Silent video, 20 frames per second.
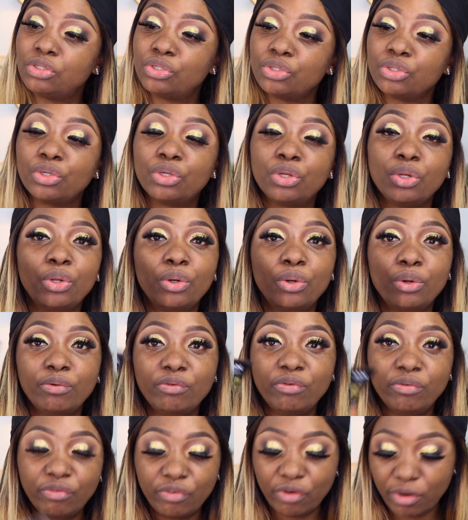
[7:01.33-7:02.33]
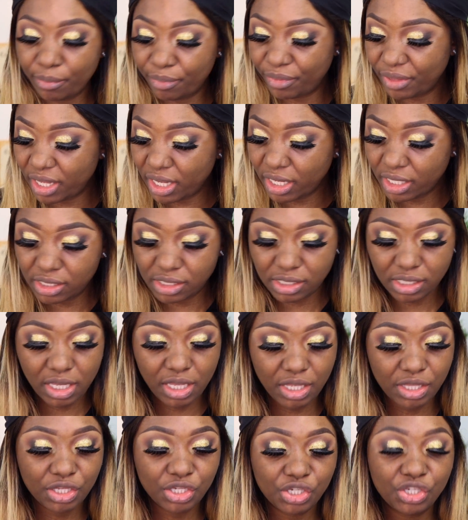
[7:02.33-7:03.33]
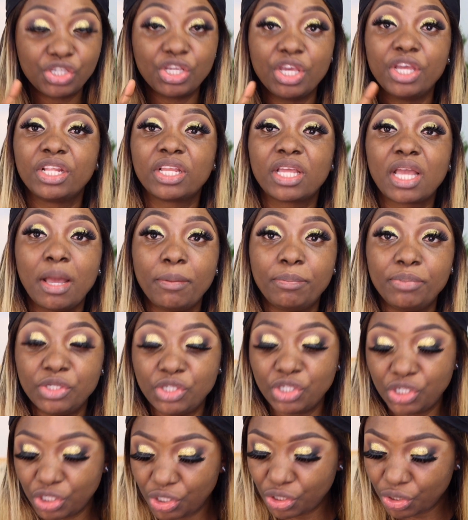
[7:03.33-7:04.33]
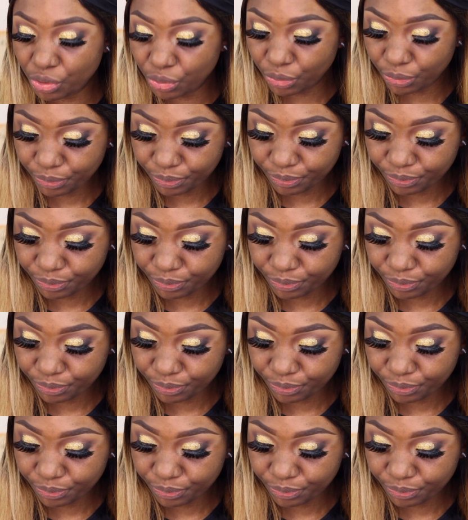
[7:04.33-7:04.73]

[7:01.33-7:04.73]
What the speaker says: to Glow from NYX in the shade Cappuccino.